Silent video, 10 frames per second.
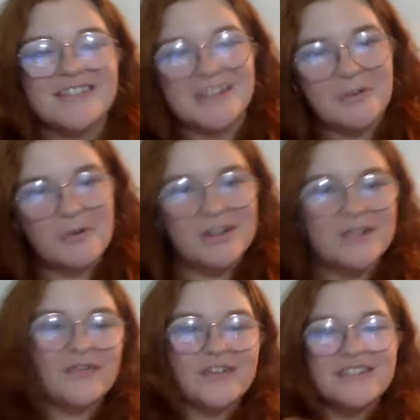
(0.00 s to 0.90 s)
is like what's
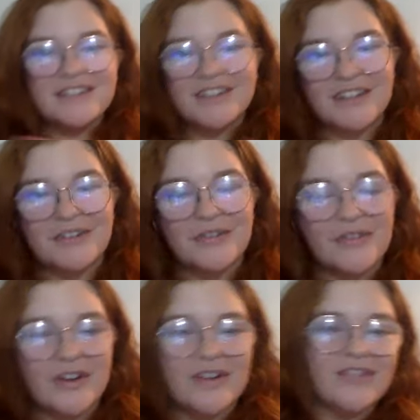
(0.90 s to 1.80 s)
physically in
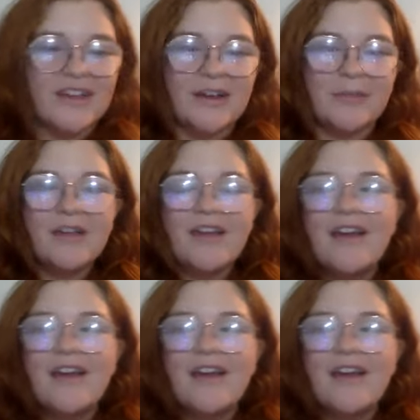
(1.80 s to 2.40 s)
front of them.